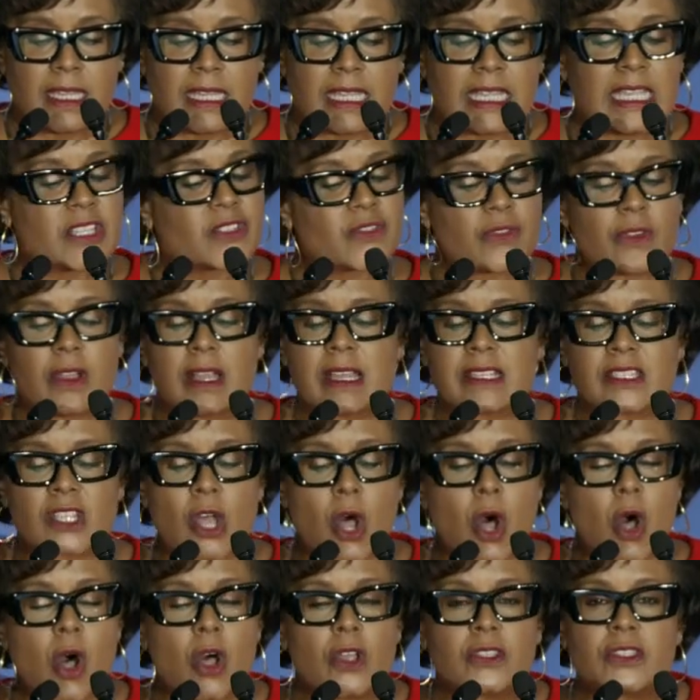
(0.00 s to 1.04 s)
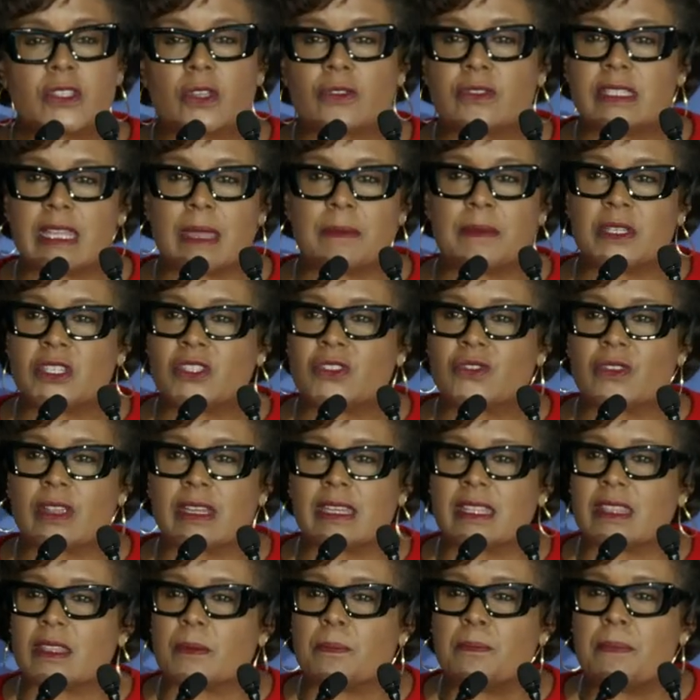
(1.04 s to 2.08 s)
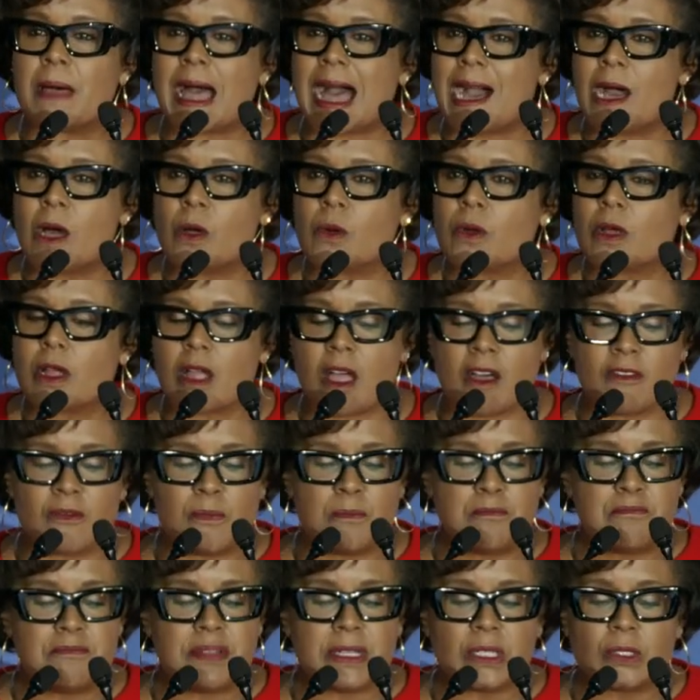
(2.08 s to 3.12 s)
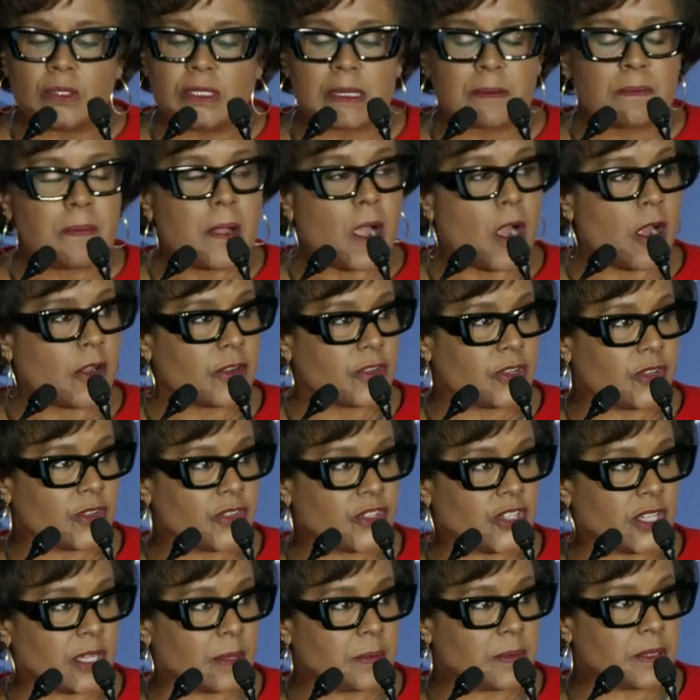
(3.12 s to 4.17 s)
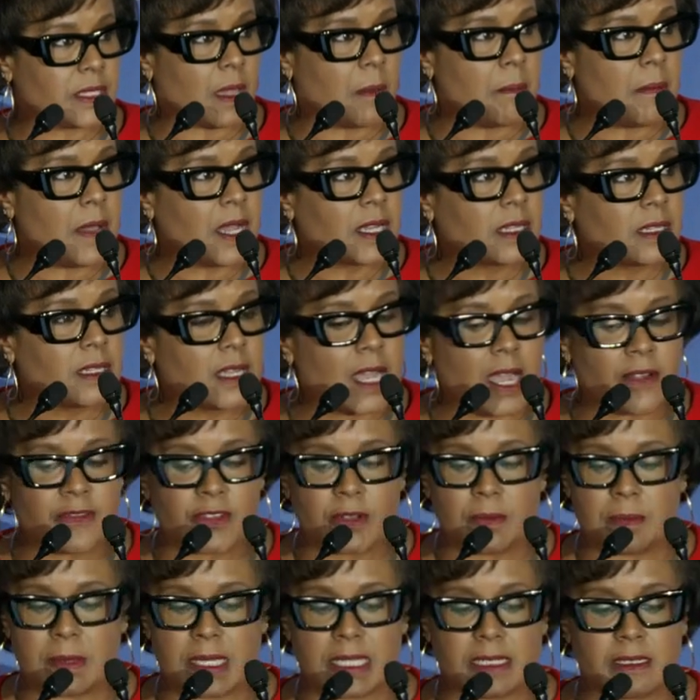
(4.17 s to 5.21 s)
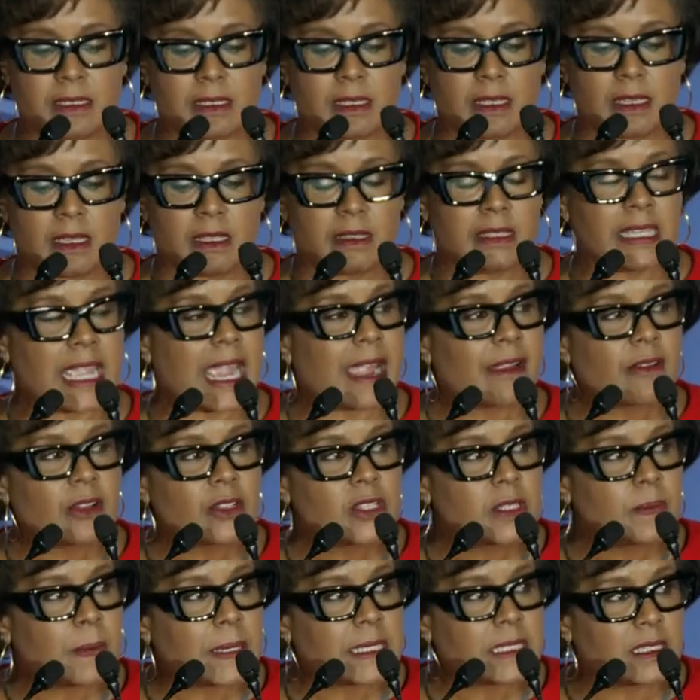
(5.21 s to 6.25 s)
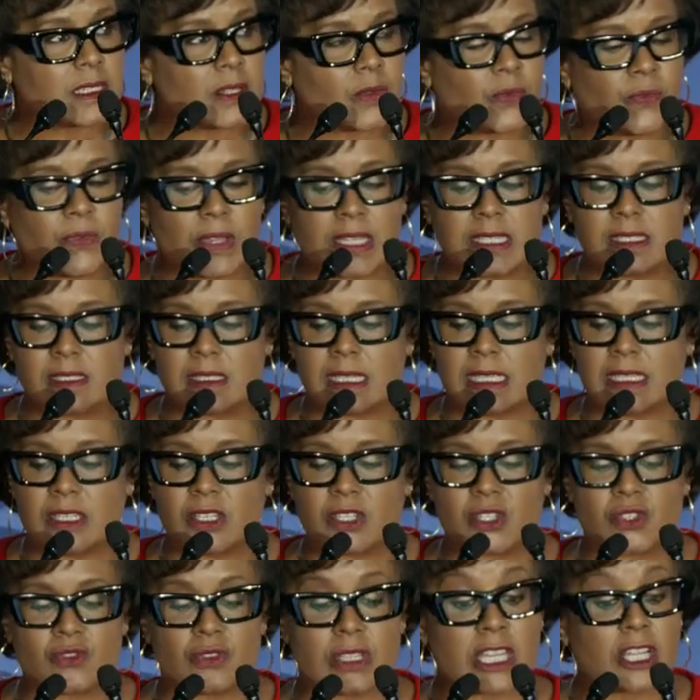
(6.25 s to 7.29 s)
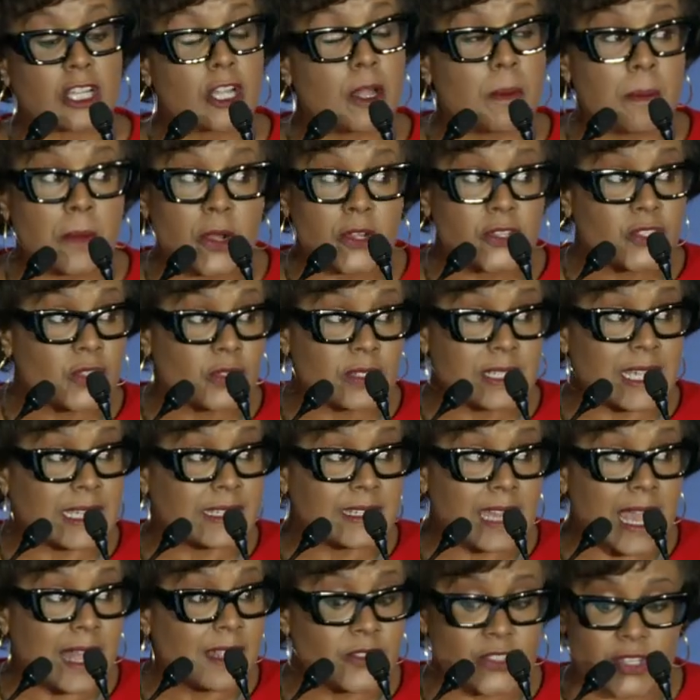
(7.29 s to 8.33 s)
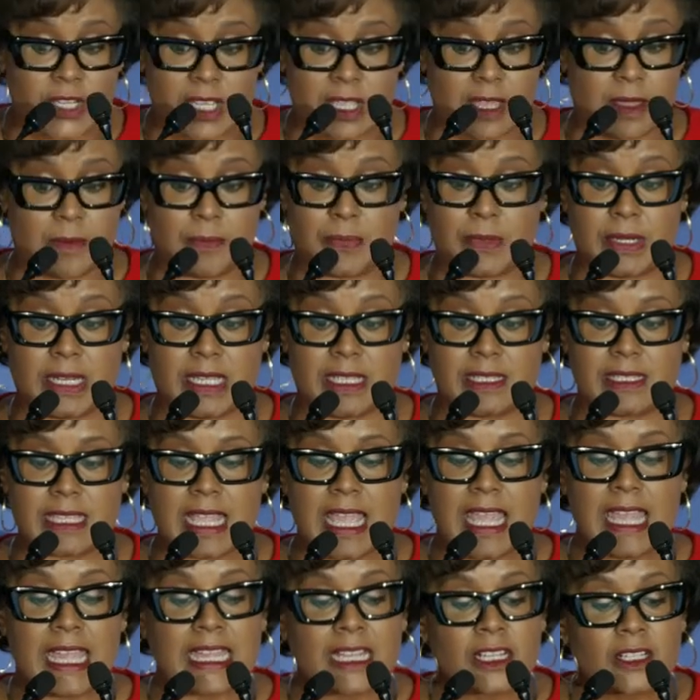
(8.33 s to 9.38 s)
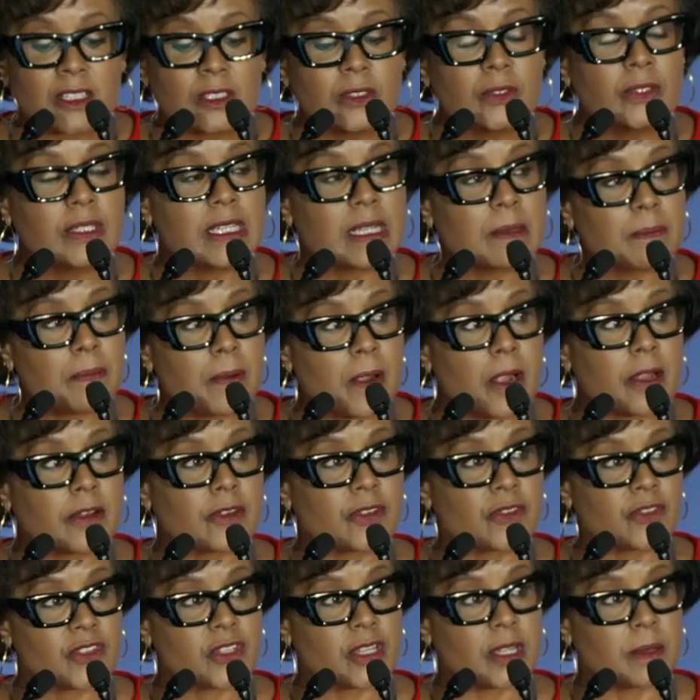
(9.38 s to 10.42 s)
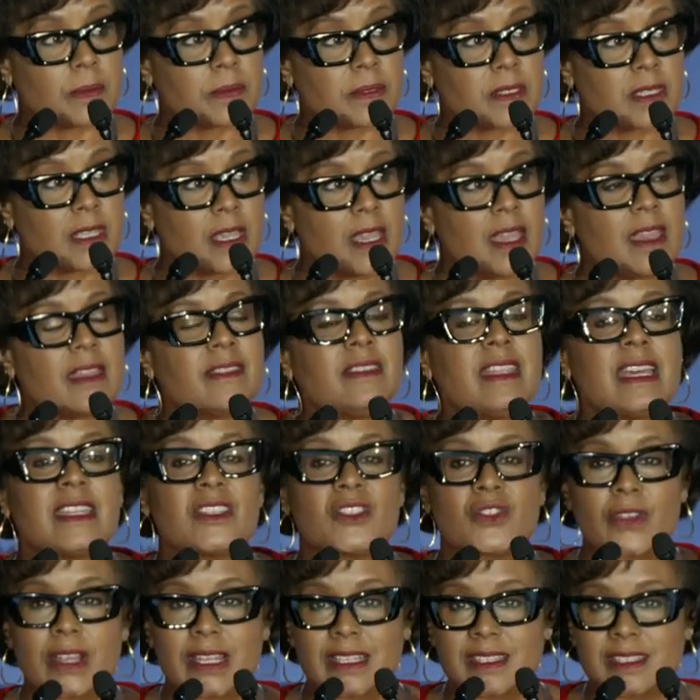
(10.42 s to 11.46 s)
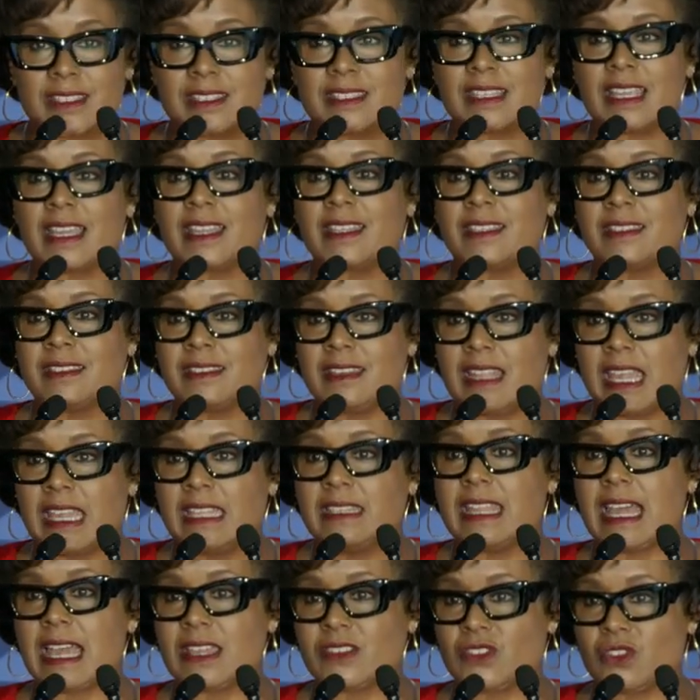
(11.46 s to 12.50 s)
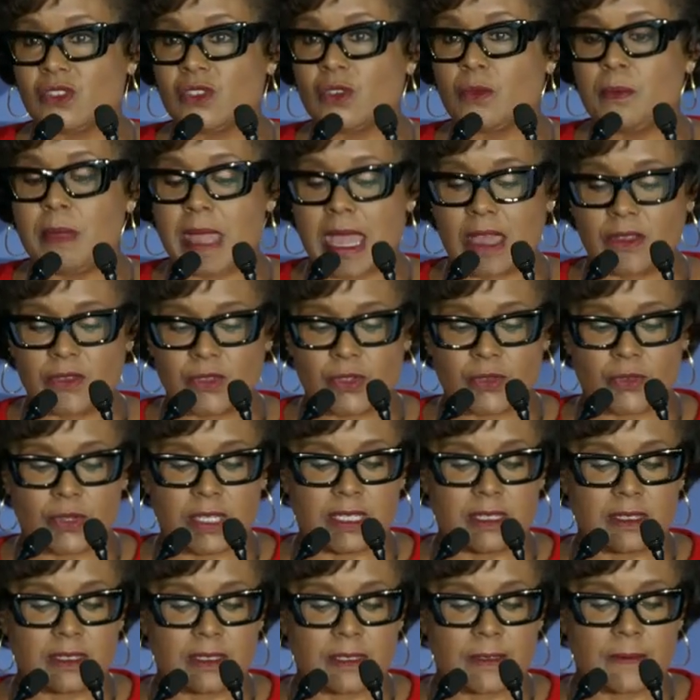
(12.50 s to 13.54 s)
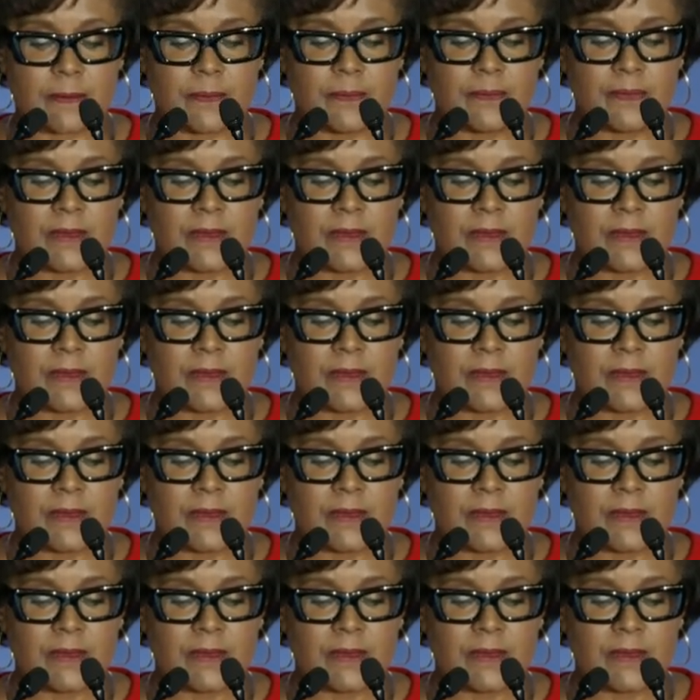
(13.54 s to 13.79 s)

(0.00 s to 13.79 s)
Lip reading: Israel has also demonstrated the power of building partnerships among government, the aerospace and defense industry, the commercial technology companies, including partnerships that transcend national boundaries.